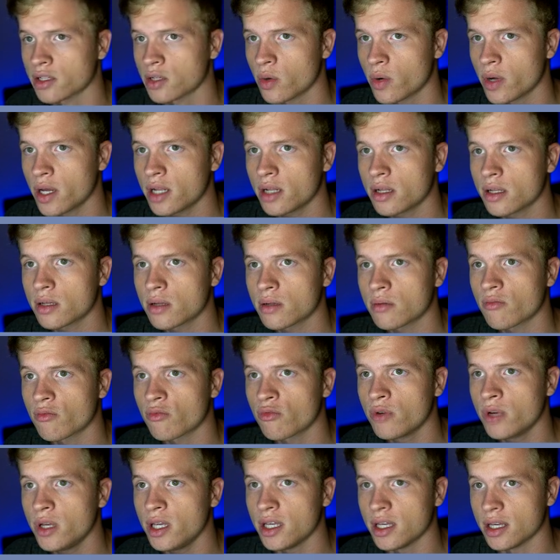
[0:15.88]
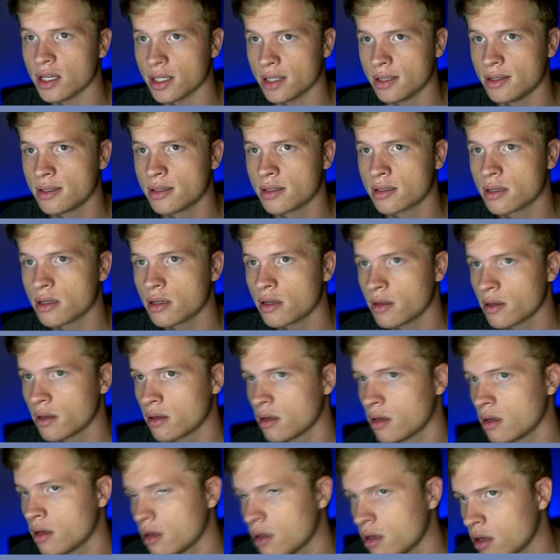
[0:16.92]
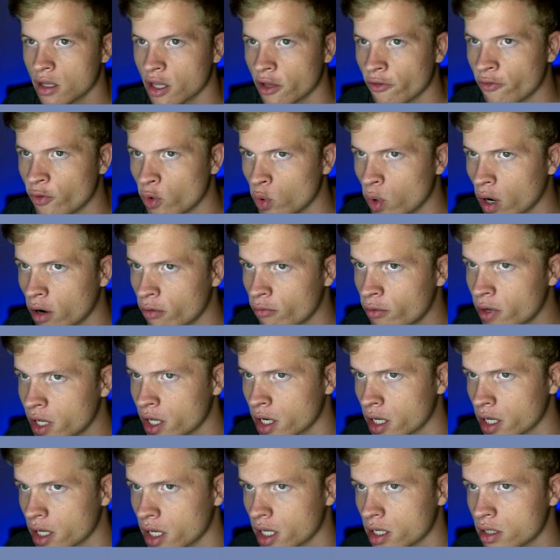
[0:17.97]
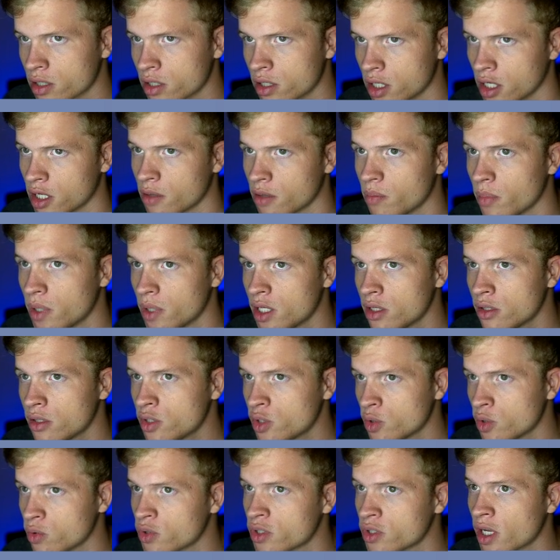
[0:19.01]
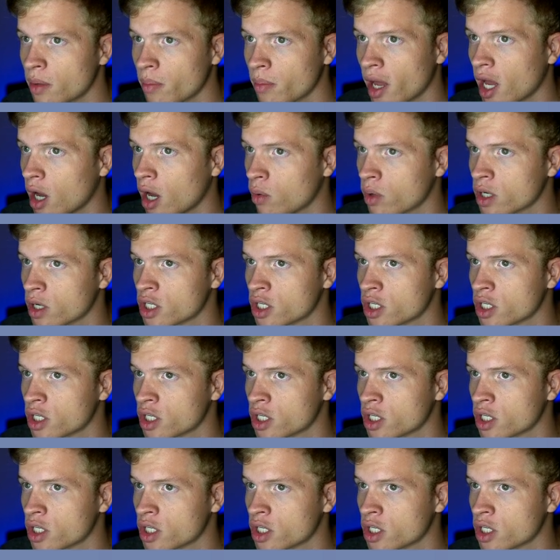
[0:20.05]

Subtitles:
so it reads, if you are reading it, it means you somehow